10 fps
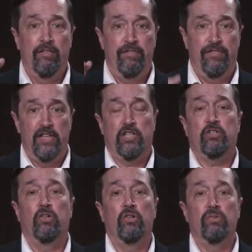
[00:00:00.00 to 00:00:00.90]

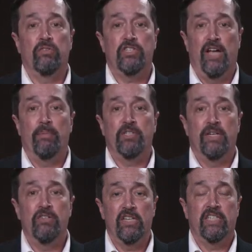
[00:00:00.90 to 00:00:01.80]
Physical
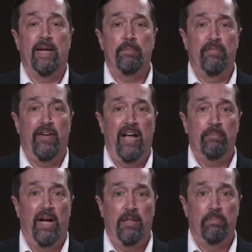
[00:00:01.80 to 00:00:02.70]
substance exemplified
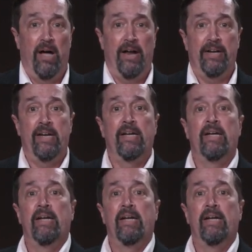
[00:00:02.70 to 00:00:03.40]
by the body.